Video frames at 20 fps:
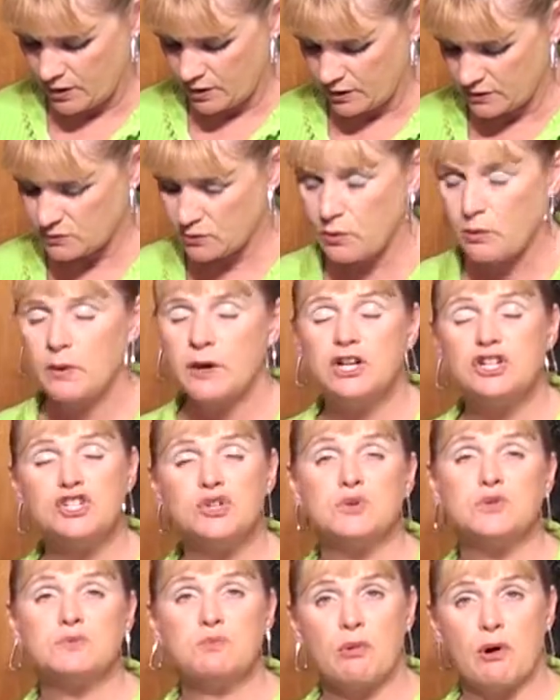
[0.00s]
because what we want to
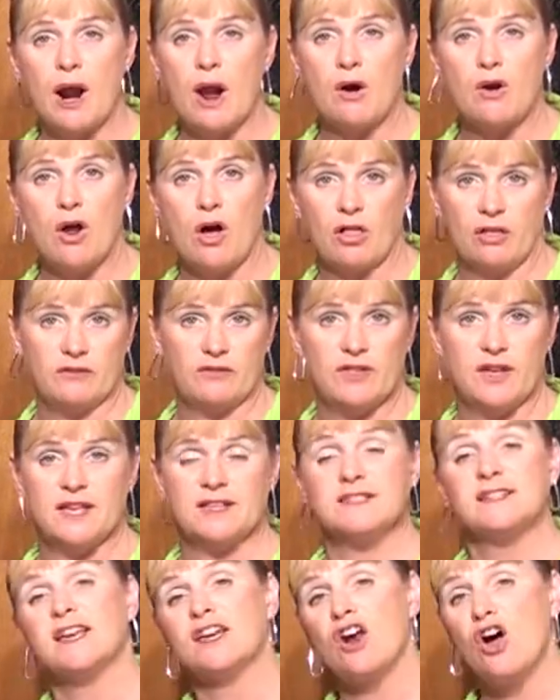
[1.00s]
do is brown all of
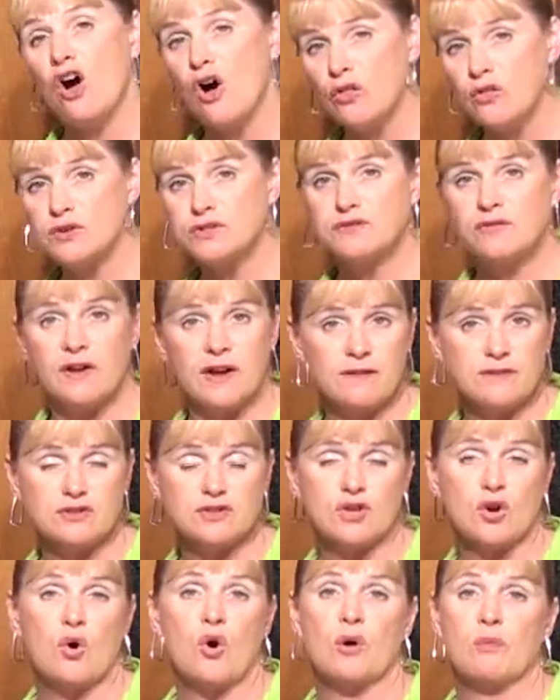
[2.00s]
this, get all those
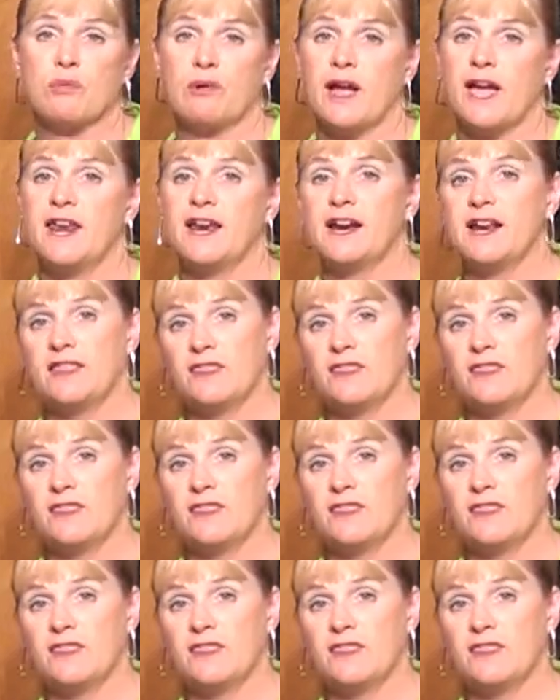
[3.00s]
flavors incorporated,